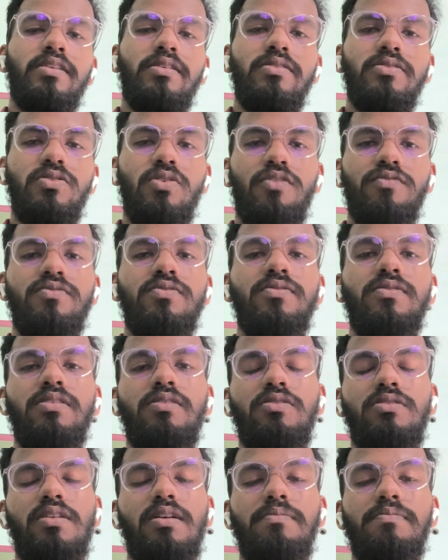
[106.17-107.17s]
software
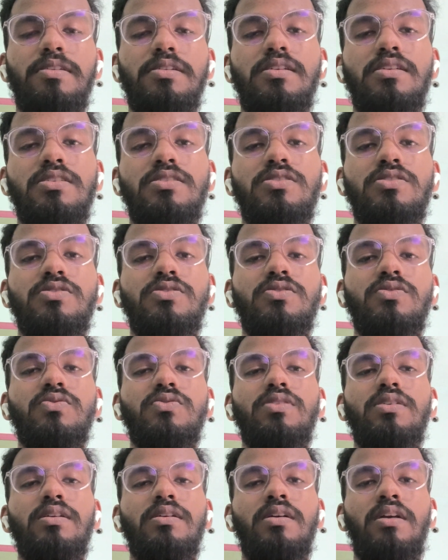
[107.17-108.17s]
or applications through
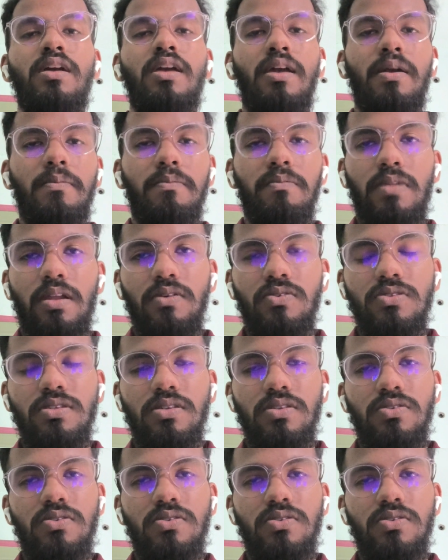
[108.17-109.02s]
the browser.